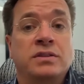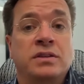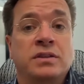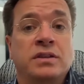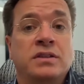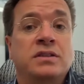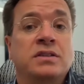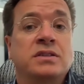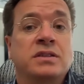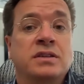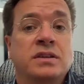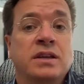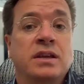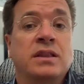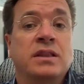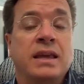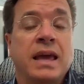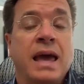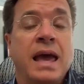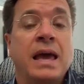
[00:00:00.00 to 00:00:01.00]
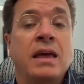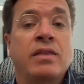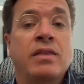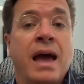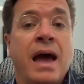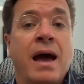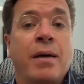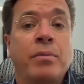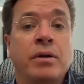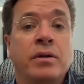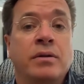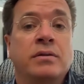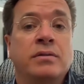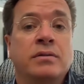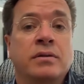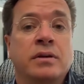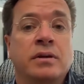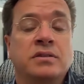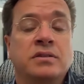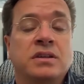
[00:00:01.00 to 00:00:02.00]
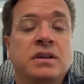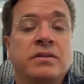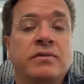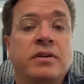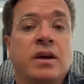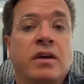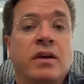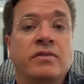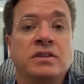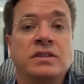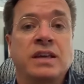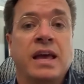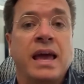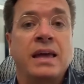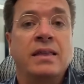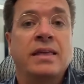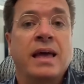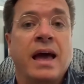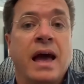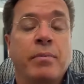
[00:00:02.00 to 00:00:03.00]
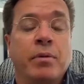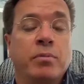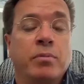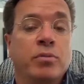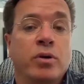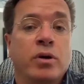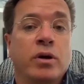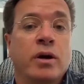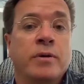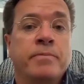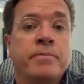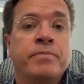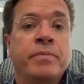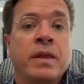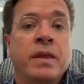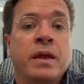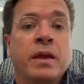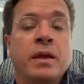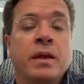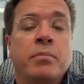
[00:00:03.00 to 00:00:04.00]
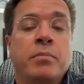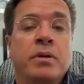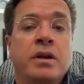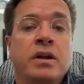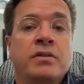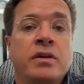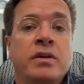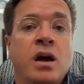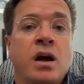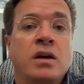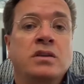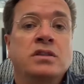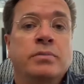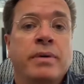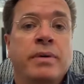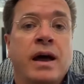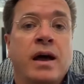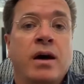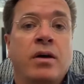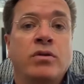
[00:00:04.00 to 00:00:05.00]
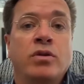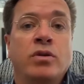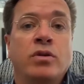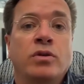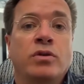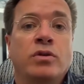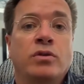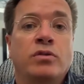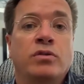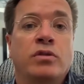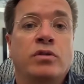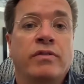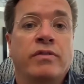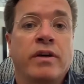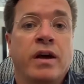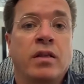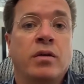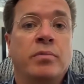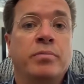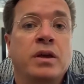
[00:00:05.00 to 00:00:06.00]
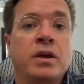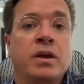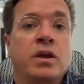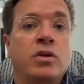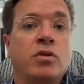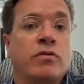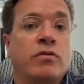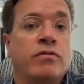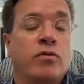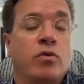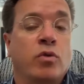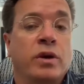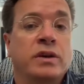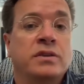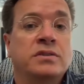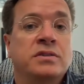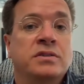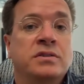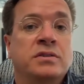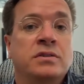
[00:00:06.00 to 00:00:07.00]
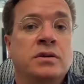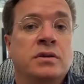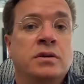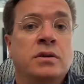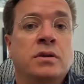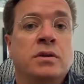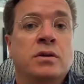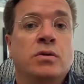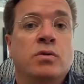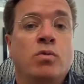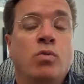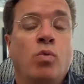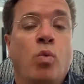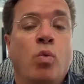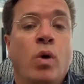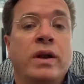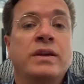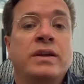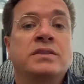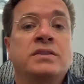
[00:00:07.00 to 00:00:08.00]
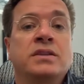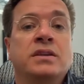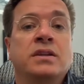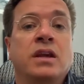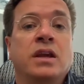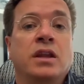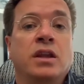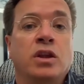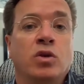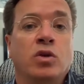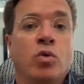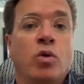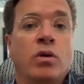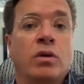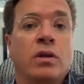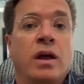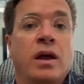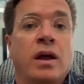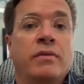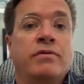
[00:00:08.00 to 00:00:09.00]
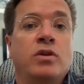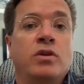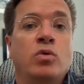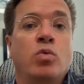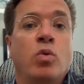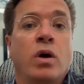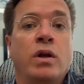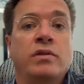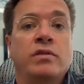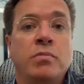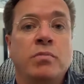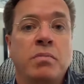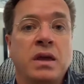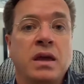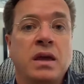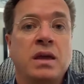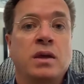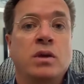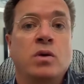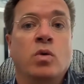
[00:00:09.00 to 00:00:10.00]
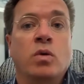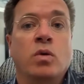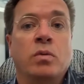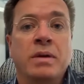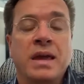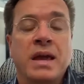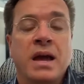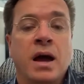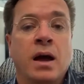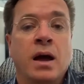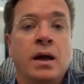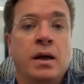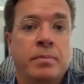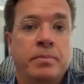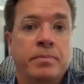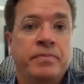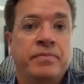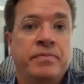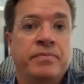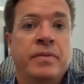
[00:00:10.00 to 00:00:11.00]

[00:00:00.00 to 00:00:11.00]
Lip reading: And this is, again, the 8th Habit, Stephen Covey's 8th Habit book. But it talks about developing your voice. What is it in your life you want to be or become?